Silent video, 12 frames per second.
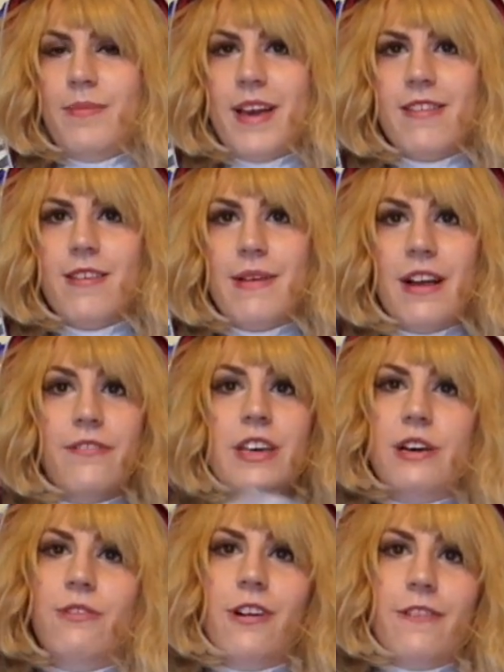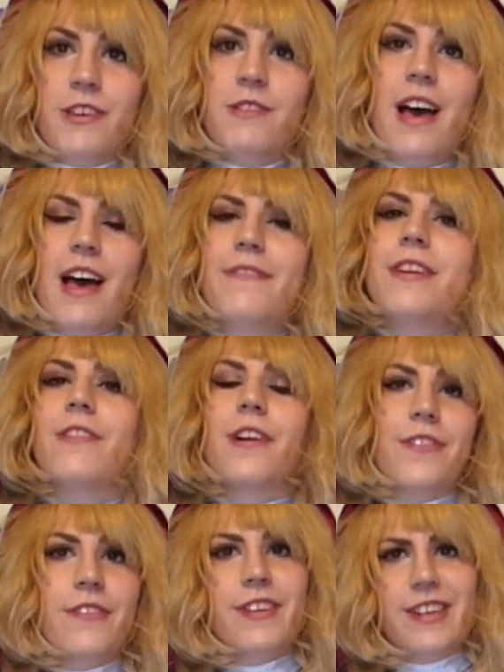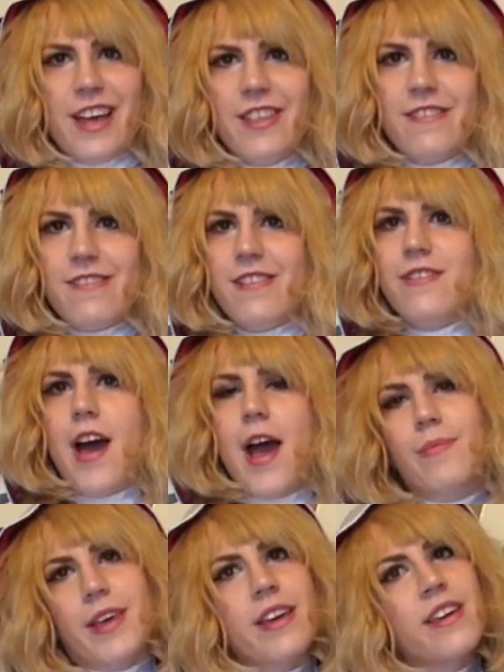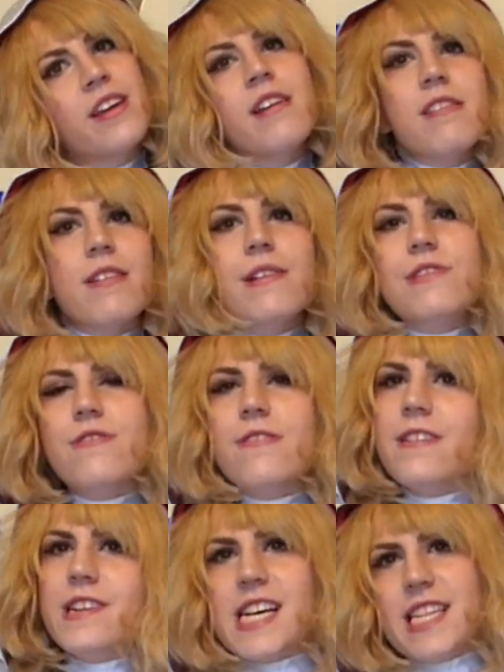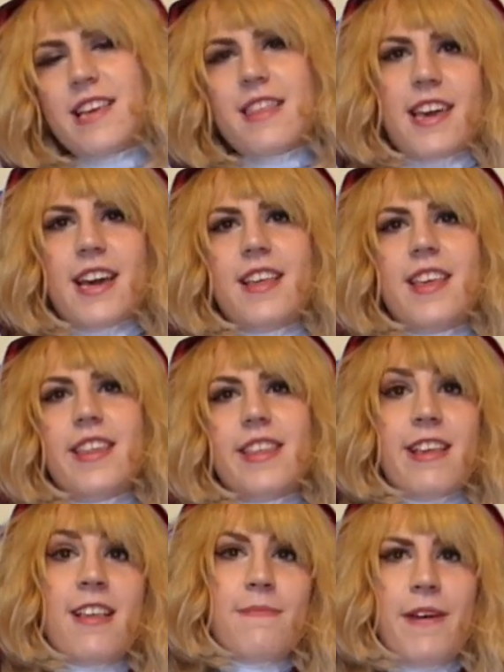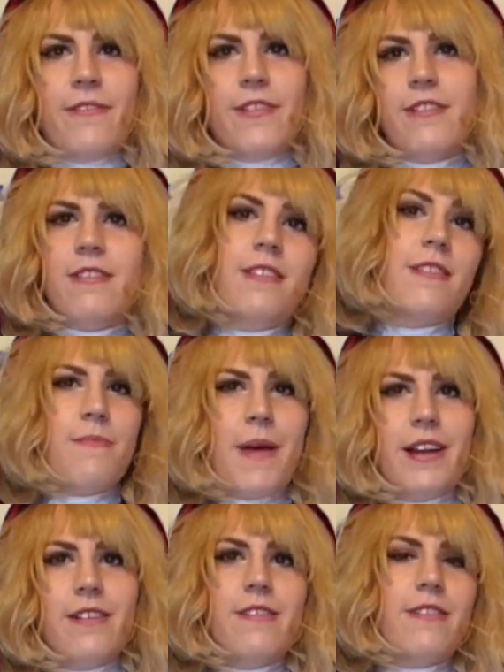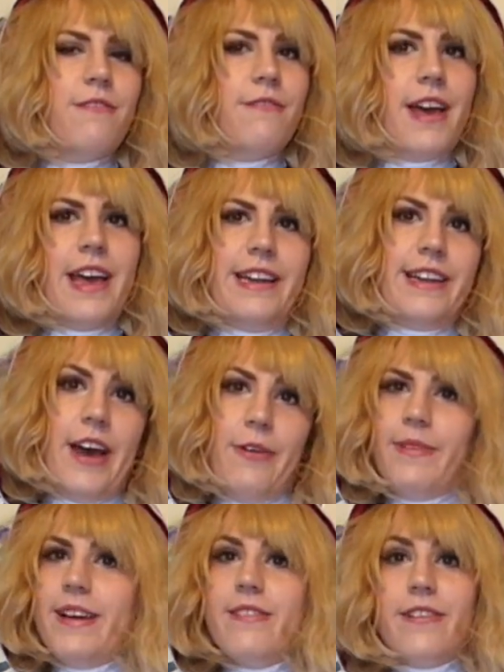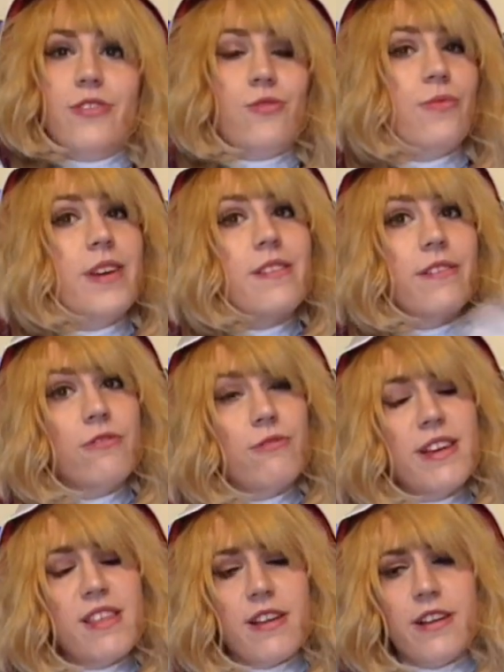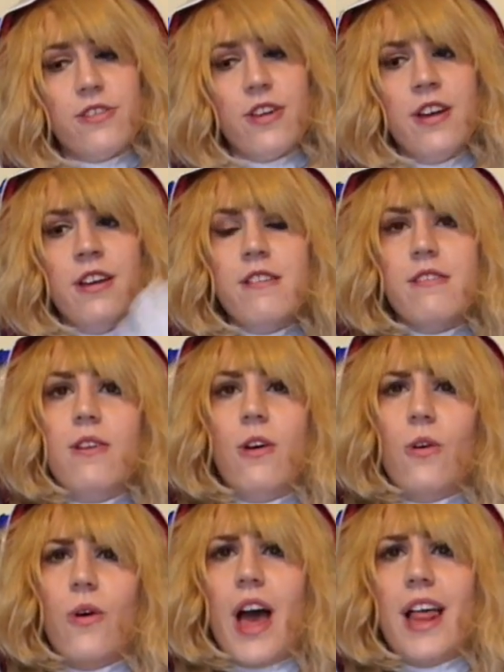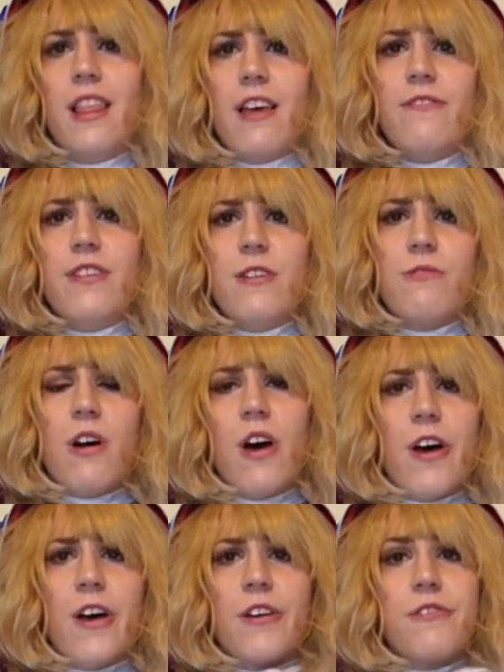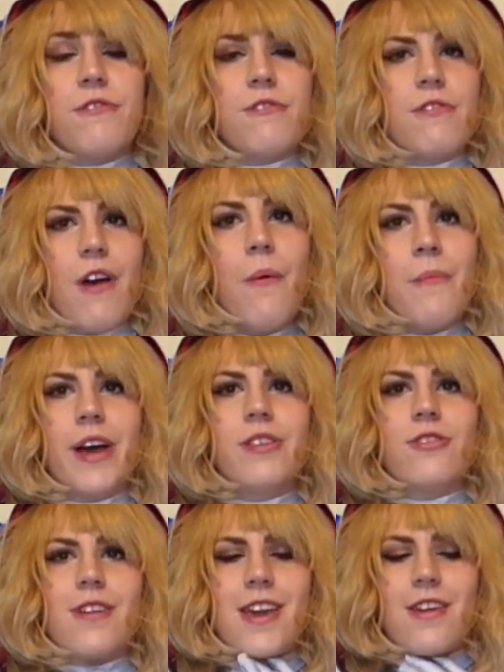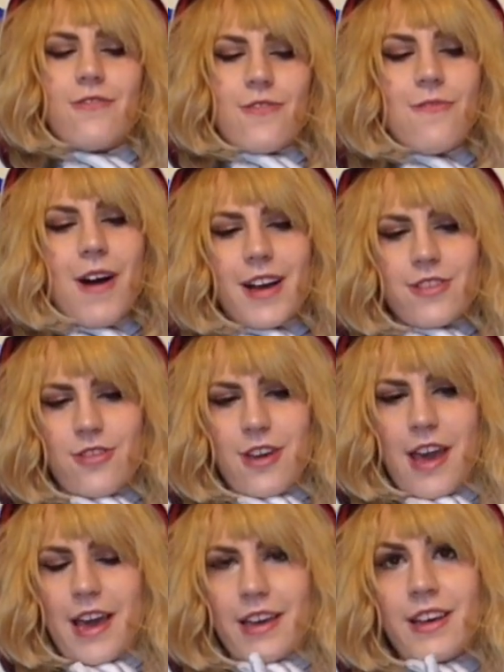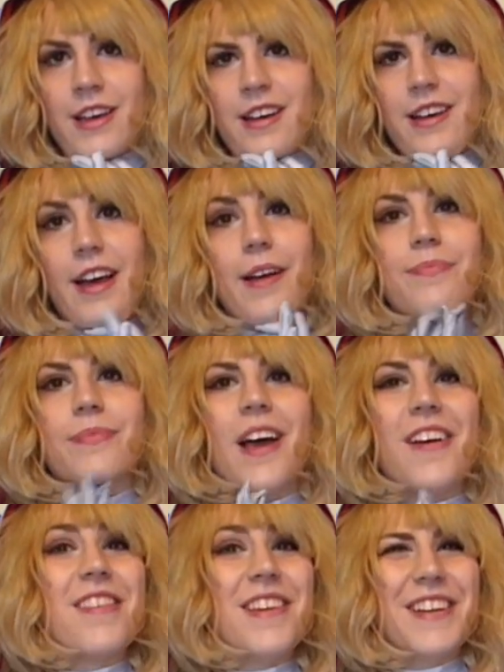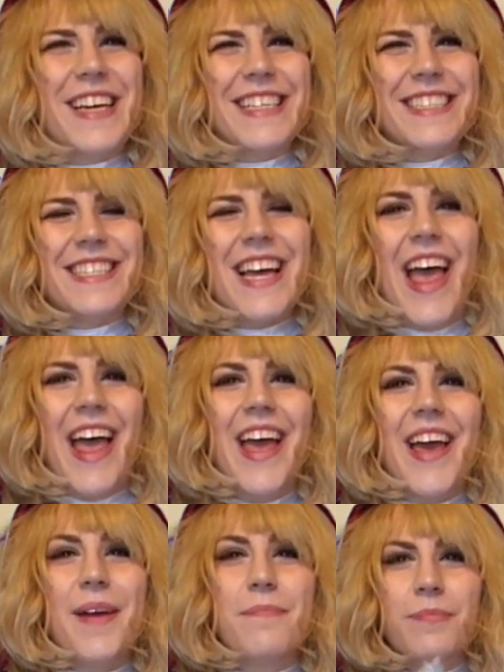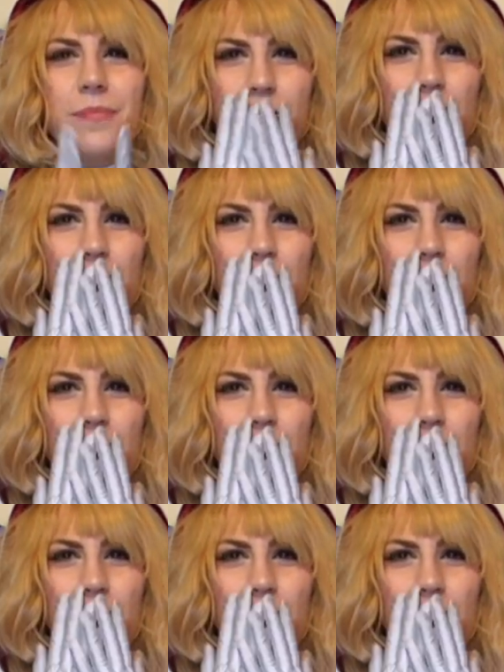based on my review, or if you have it, or if you have another suit. I'm like so interested in all this. Like I said, this is my first spider suit, and research. So I love you all so much. Thank you for watching. I'll see you next time.